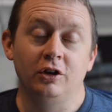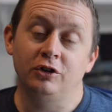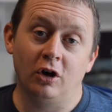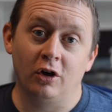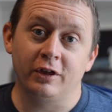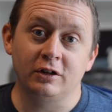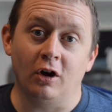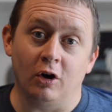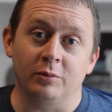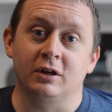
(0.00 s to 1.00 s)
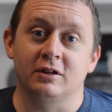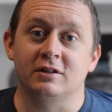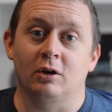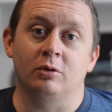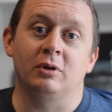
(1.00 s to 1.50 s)
No, they don't, because
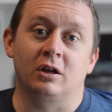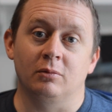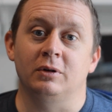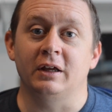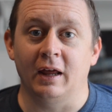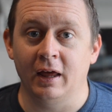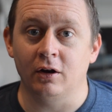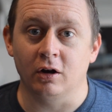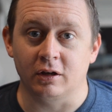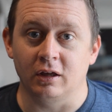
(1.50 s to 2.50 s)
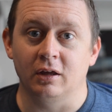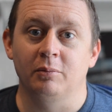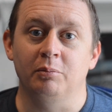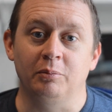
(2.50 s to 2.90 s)
that would be complete anarchy.